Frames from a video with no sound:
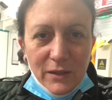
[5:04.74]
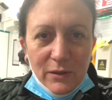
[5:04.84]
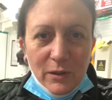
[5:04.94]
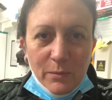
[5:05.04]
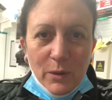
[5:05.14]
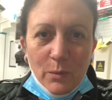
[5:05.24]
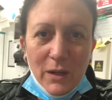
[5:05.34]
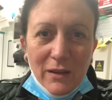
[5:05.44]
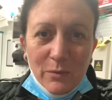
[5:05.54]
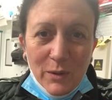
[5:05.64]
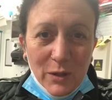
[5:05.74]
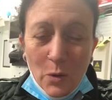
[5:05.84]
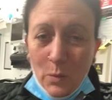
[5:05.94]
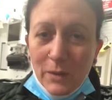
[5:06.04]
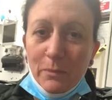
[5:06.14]
to the point where we don't
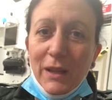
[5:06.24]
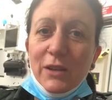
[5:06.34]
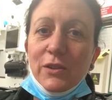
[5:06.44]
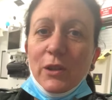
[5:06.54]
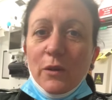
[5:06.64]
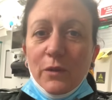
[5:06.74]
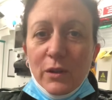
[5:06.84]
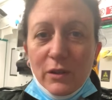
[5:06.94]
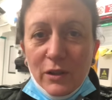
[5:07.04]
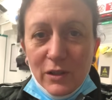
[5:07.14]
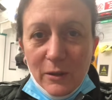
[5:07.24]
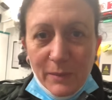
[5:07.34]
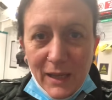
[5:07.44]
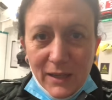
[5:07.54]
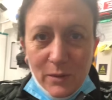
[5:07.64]
want to bend over and hurt our
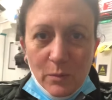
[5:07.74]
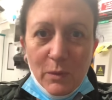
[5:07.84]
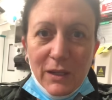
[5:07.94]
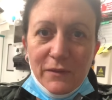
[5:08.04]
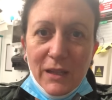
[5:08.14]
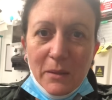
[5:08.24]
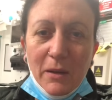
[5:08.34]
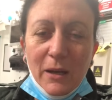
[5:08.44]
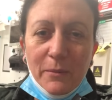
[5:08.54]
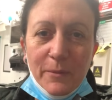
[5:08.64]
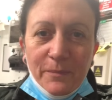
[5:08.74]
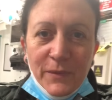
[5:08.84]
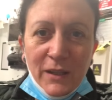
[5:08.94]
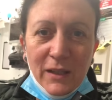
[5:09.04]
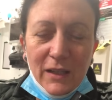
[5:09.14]
backs when we're lifting them up,
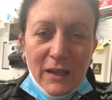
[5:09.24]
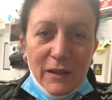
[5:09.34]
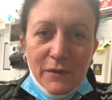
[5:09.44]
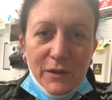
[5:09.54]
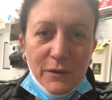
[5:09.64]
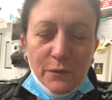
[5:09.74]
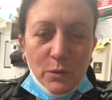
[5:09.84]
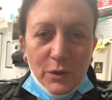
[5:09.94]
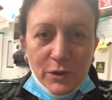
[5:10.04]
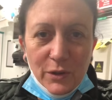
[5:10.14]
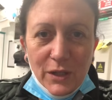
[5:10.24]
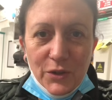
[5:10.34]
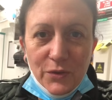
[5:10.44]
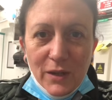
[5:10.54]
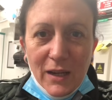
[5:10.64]
even if it's a full on
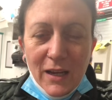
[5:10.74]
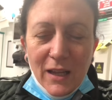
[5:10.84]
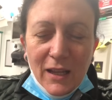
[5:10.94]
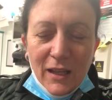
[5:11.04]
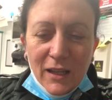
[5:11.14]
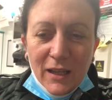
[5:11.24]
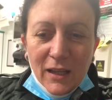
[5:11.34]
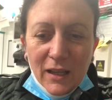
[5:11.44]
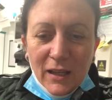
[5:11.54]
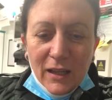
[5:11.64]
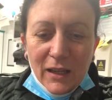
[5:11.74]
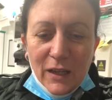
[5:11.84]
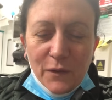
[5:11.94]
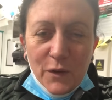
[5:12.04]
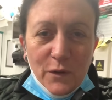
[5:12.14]
non-injury.
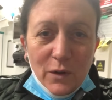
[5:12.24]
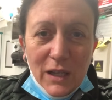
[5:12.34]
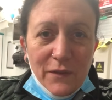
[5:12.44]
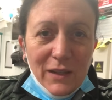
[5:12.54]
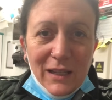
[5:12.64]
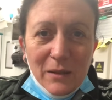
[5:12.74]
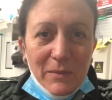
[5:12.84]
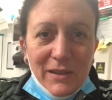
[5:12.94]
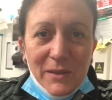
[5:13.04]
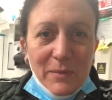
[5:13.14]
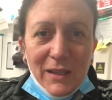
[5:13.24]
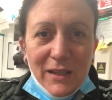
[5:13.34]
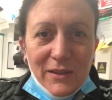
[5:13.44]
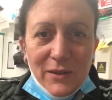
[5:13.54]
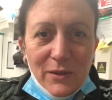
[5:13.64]
If you've got even little Mrs.
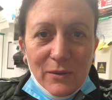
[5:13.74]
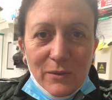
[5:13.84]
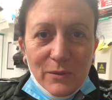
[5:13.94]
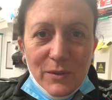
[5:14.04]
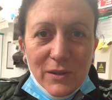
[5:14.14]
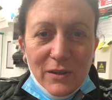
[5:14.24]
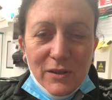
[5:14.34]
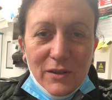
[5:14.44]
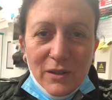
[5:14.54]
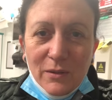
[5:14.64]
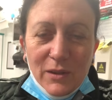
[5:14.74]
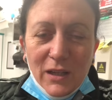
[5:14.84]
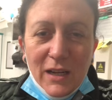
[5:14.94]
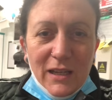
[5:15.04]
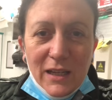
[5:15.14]
Miggins who's so
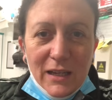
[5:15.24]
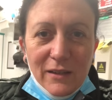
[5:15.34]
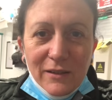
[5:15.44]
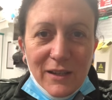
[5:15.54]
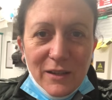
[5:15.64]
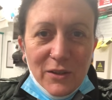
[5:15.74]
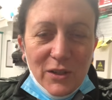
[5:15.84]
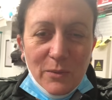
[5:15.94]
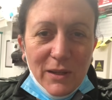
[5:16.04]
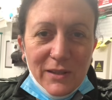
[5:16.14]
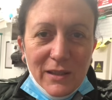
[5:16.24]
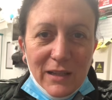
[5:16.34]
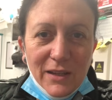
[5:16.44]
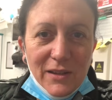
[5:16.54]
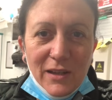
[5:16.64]
tiny, you know, she wears
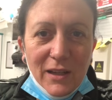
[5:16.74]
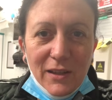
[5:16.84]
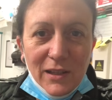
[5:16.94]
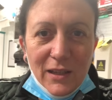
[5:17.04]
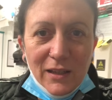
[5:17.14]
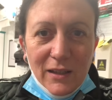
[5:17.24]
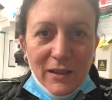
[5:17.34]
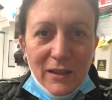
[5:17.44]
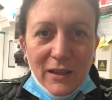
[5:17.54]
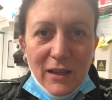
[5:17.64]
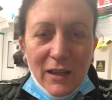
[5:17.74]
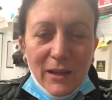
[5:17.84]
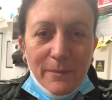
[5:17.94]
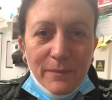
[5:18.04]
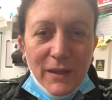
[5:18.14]
next to nothing,
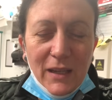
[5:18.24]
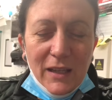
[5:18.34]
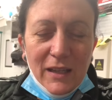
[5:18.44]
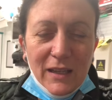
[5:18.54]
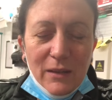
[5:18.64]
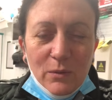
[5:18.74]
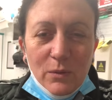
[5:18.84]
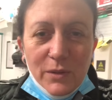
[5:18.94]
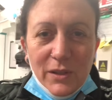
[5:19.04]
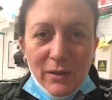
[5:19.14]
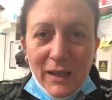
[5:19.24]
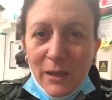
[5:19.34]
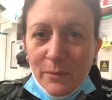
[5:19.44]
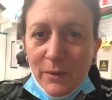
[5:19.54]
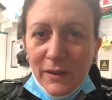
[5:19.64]
it will also
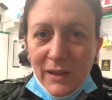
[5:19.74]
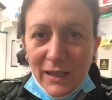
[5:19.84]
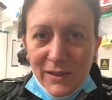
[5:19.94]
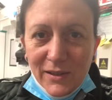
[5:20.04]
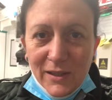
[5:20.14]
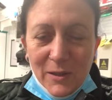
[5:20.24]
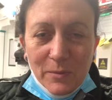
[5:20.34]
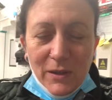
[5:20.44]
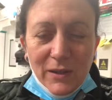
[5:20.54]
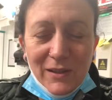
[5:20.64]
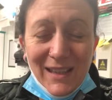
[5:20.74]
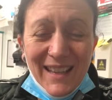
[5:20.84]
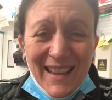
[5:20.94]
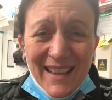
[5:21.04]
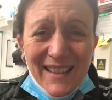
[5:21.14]
help in that sense, because
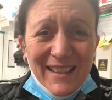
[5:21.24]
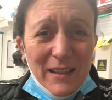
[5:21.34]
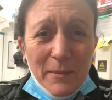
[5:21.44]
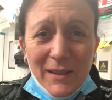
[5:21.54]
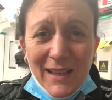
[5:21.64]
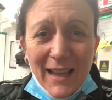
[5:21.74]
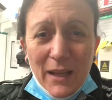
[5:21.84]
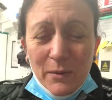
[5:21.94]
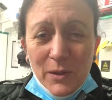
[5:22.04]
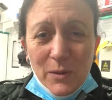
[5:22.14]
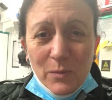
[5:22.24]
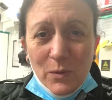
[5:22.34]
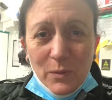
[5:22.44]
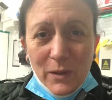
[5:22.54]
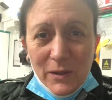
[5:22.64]
again, no matter how
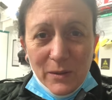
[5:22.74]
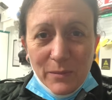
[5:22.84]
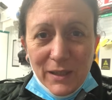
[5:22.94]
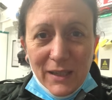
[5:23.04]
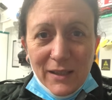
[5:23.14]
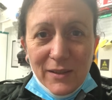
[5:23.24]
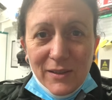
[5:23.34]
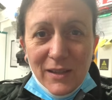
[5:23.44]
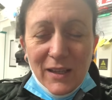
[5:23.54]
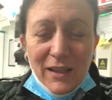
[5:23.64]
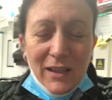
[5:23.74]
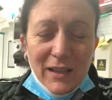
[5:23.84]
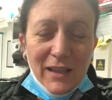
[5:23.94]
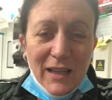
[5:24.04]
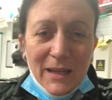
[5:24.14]
small that somebody is,
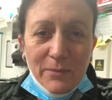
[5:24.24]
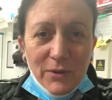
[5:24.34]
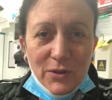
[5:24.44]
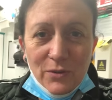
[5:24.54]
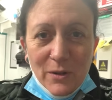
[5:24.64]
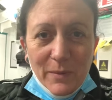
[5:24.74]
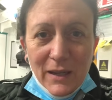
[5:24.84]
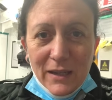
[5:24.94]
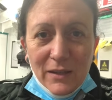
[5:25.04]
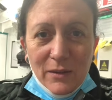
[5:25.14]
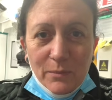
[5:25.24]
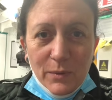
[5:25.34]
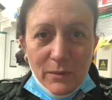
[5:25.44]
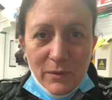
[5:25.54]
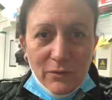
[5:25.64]
any pressure on your back, put
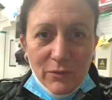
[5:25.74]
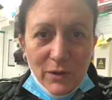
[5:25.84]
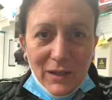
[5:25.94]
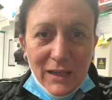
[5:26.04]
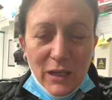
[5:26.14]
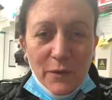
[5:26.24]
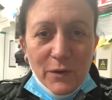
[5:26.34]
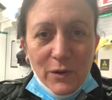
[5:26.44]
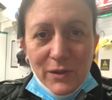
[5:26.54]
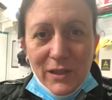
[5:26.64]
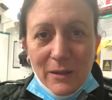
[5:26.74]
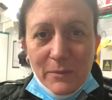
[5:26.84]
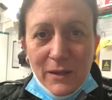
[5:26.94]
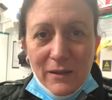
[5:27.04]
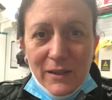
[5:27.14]
it wrongly over a long time
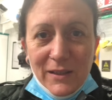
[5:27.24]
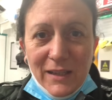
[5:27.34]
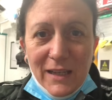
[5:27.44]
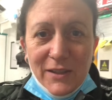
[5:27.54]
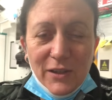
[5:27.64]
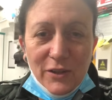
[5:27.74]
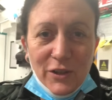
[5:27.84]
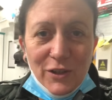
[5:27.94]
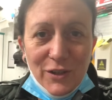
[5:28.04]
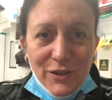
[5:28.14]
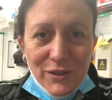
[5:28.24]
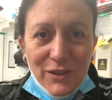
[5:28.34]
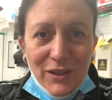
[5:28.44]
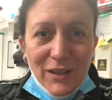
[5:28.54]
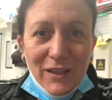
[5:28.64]
period, it's going to hurt
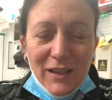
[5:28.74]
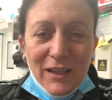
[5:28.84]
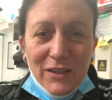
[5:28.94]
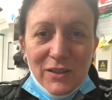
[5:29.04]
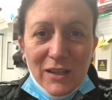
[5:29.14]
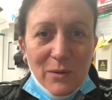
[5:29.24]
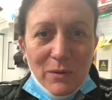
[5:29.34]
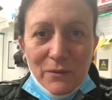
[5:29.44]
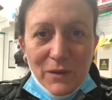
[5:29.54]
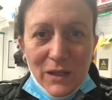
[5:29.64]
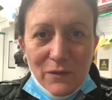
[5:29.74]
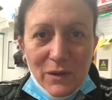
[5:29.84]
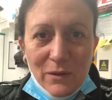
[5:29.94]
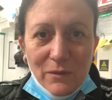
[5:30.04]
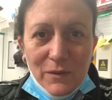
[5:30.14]
and it won't forgive
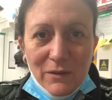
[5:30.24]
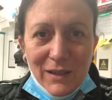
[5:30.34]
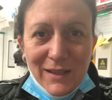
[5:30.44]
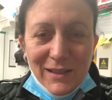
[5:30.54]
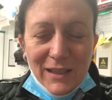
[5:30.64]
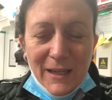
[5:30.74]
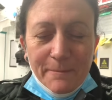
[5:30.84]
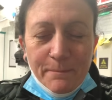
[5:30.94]
you very easily.